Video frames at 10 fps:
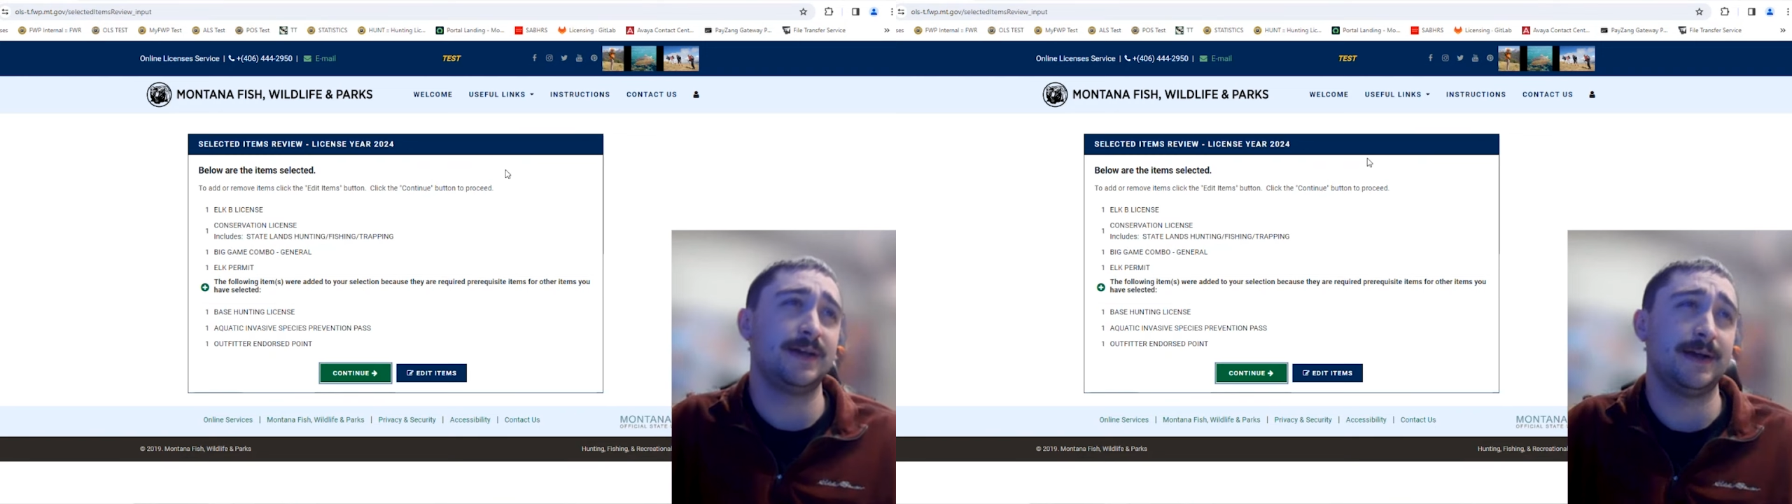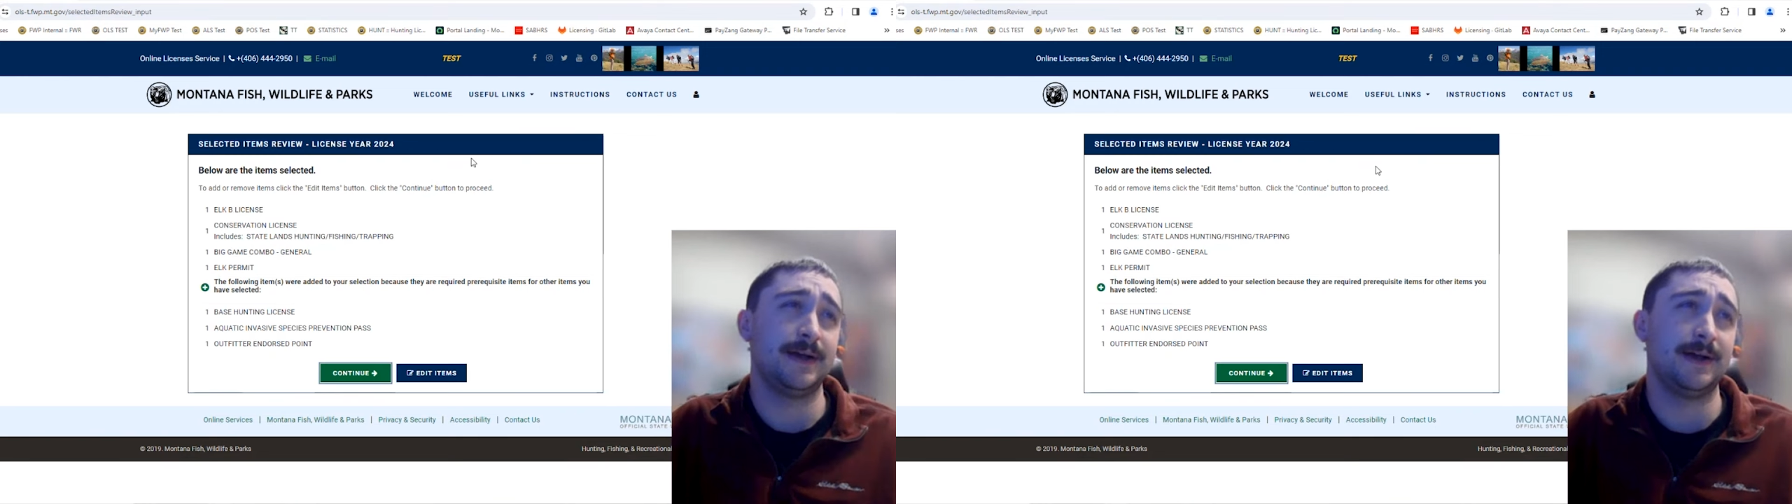
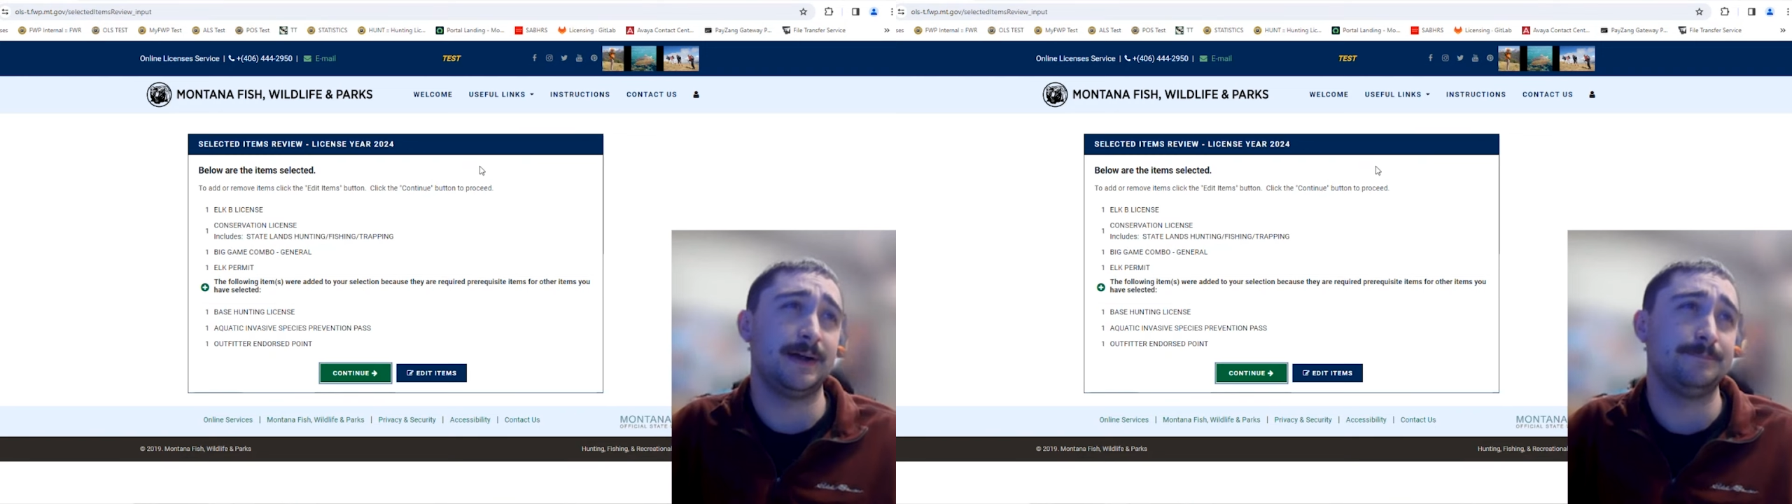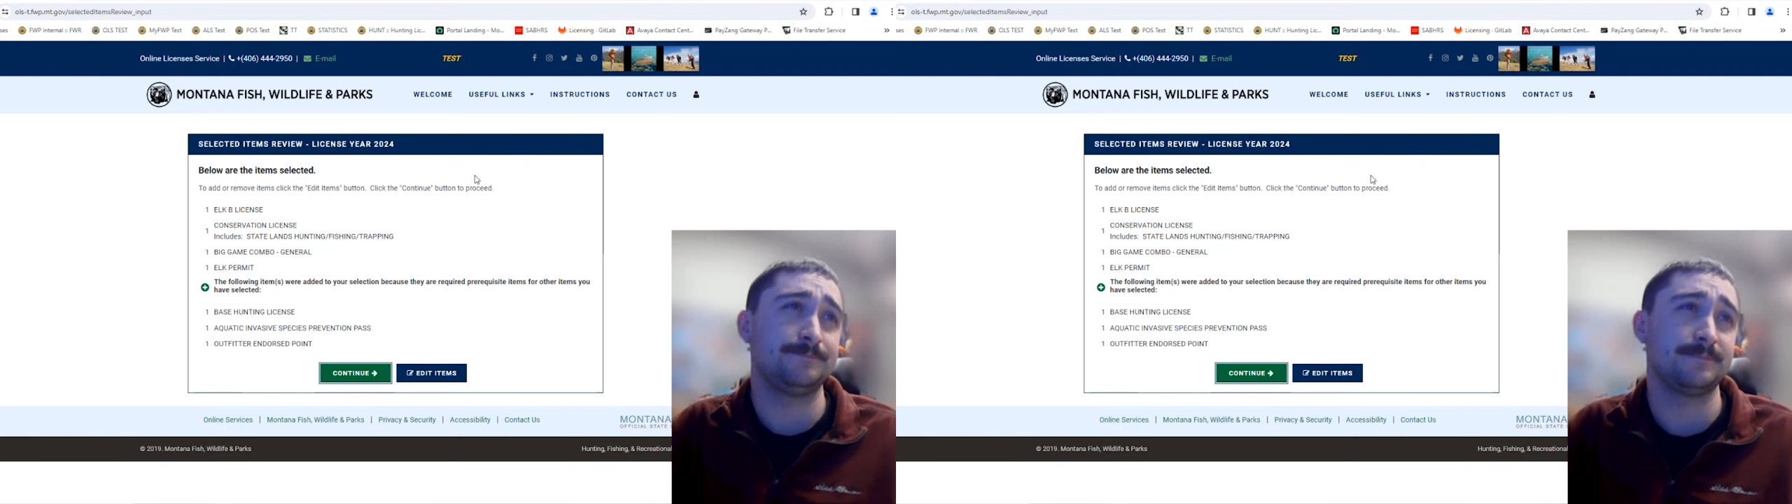
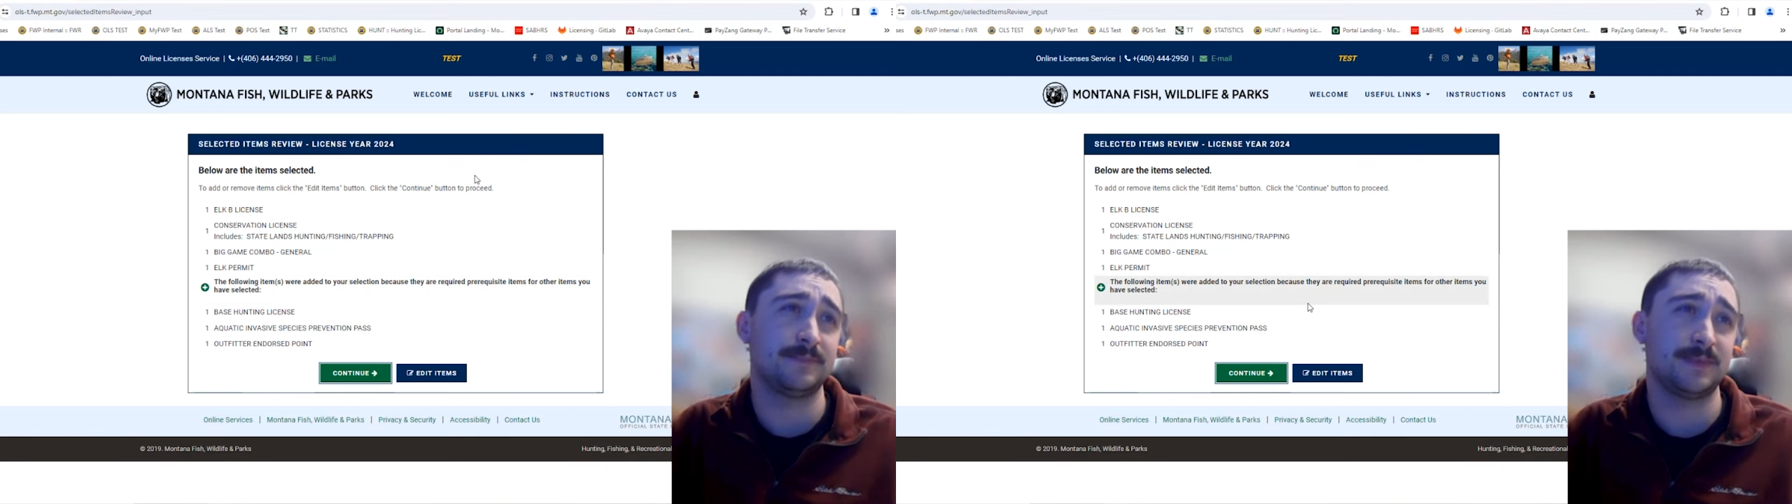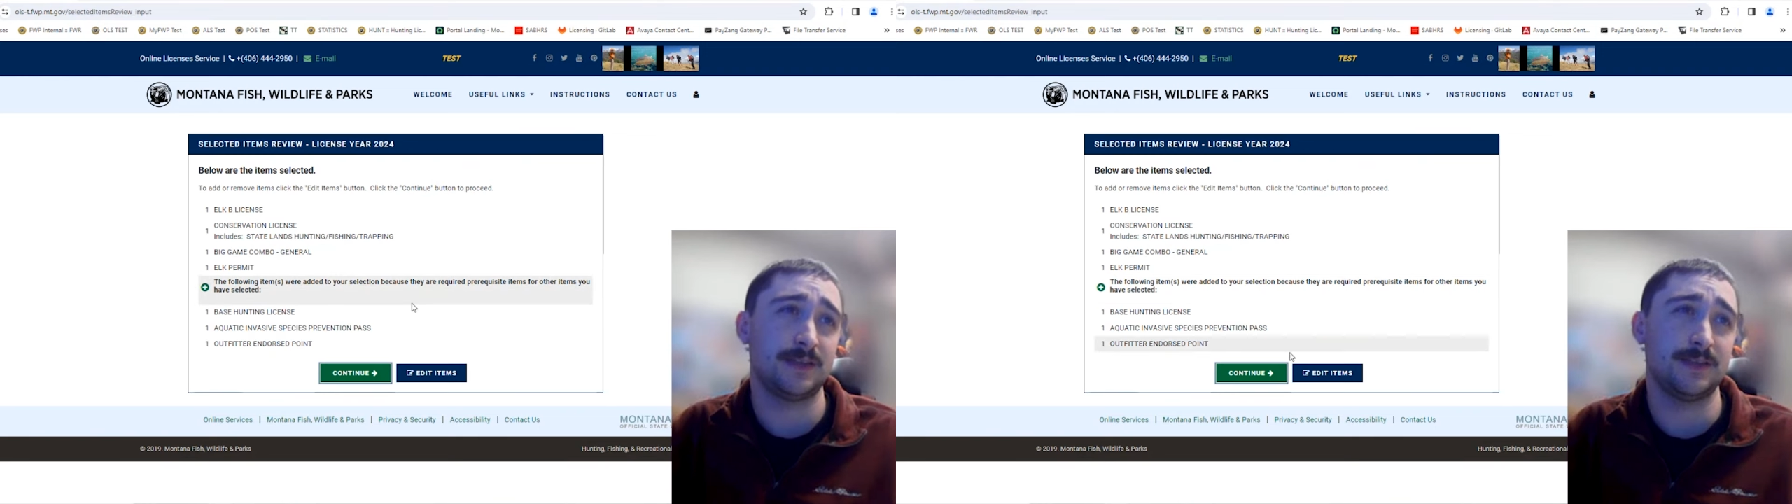
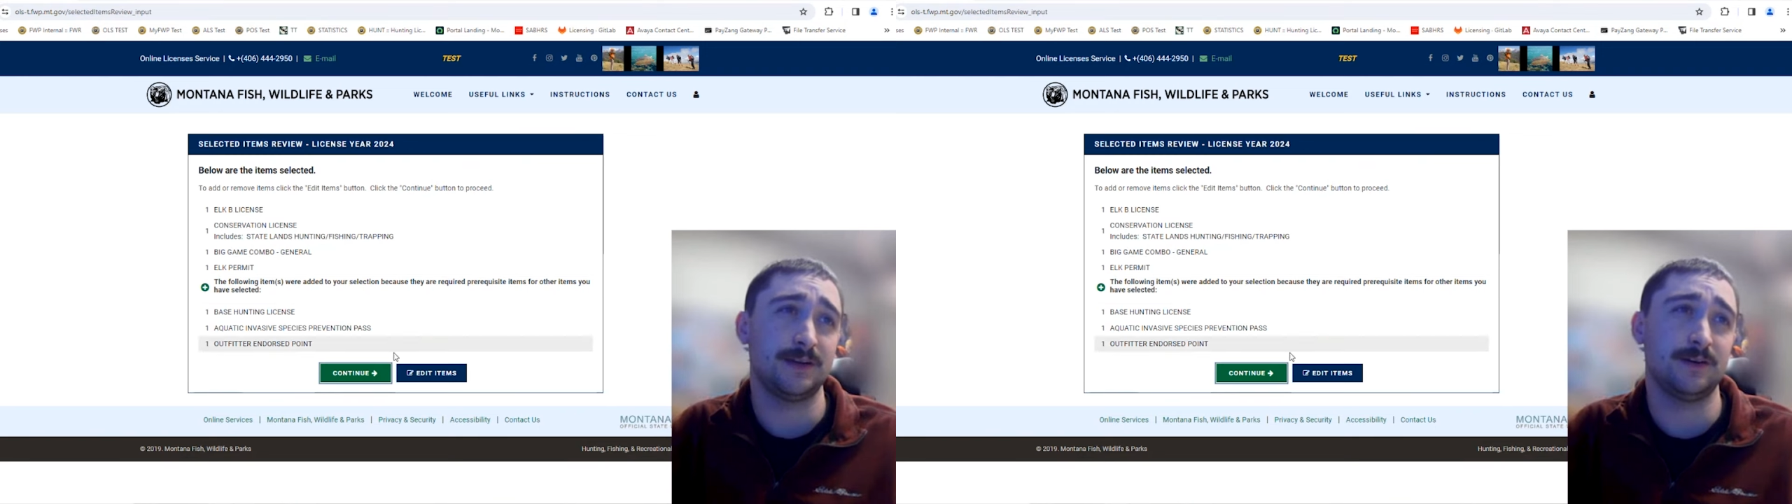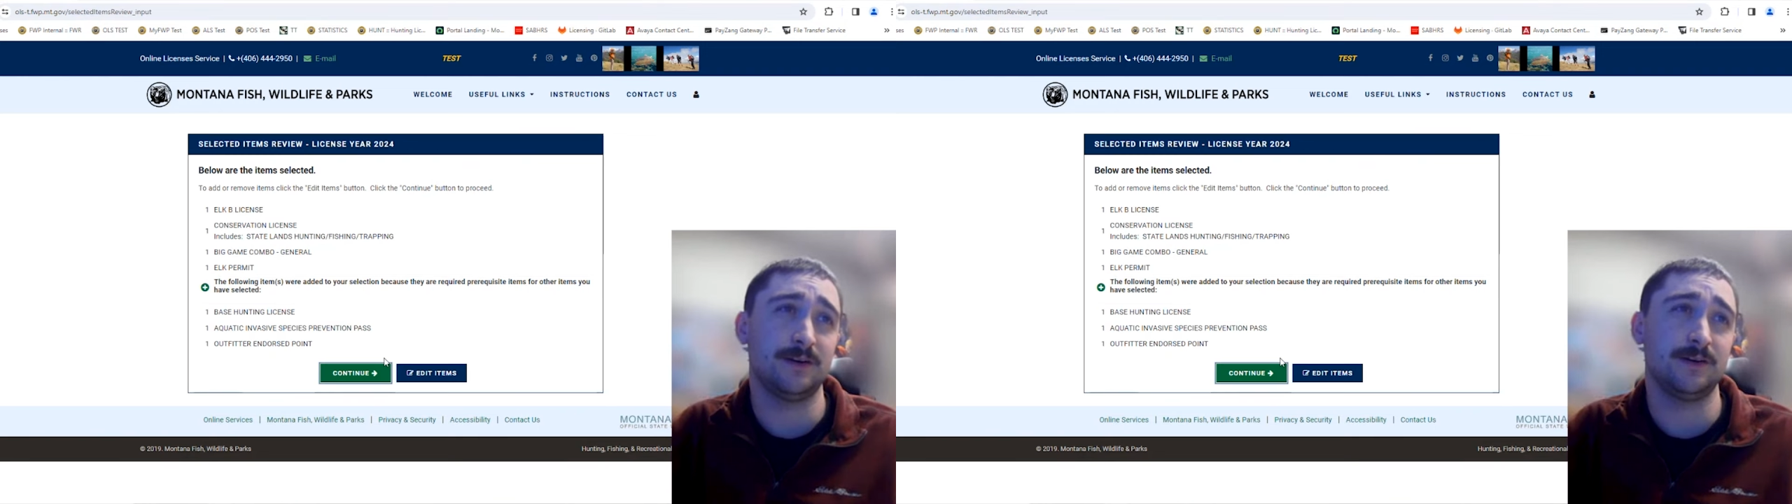
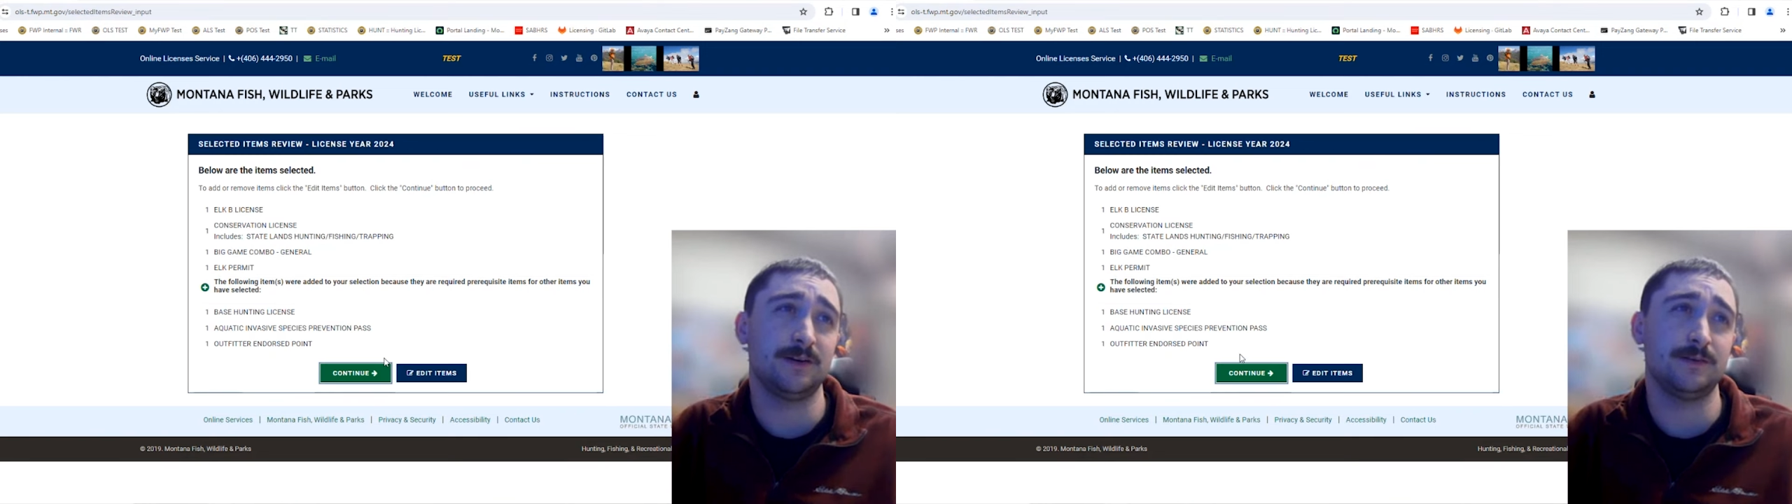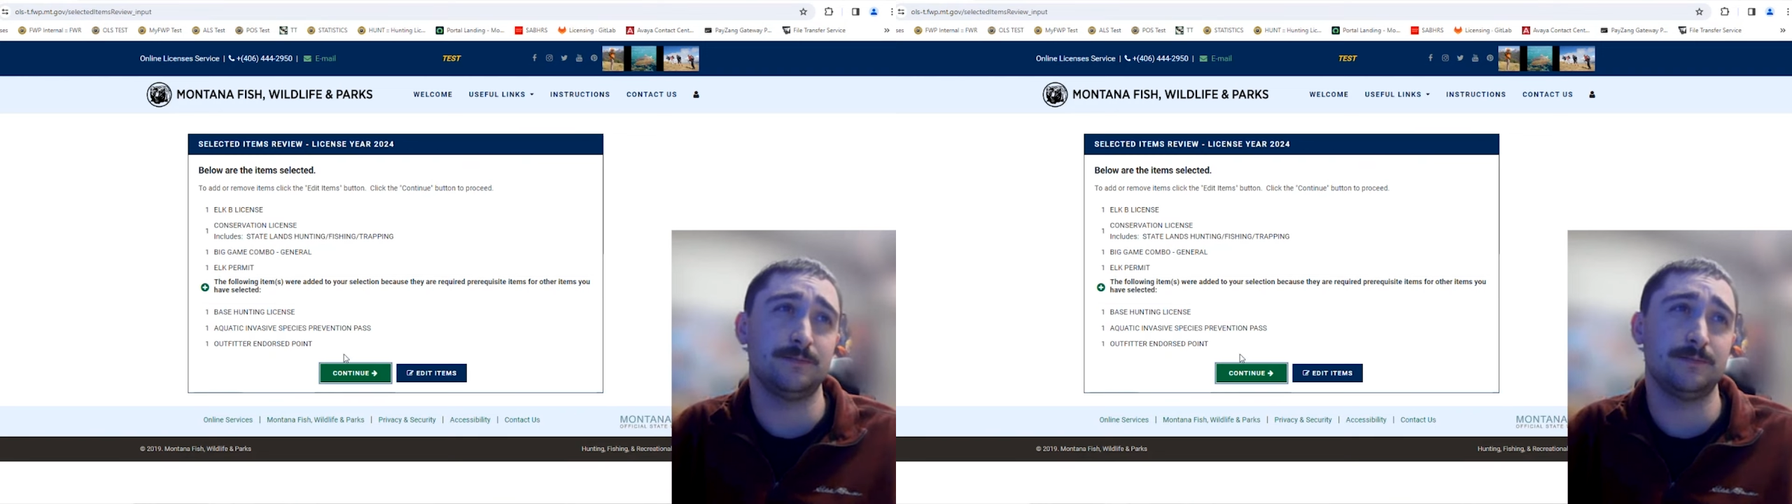There are